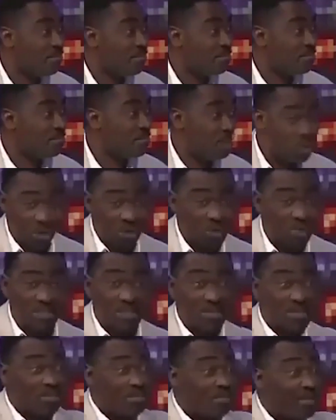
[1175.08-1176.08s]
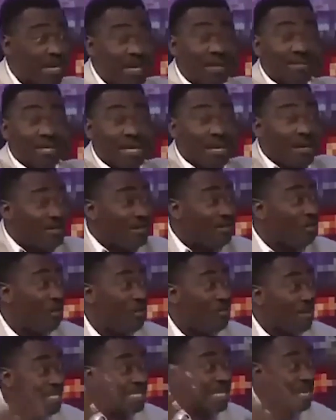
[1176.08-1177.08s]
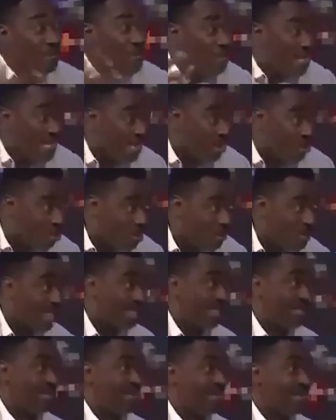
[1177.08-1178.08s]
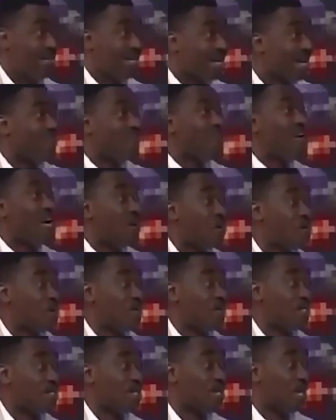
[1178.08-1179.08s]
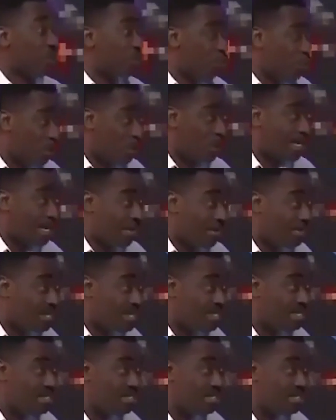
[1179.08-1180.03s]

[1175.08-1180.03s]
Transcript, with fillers: because there, they, over 10 million women can't find husbands. And you know what that means?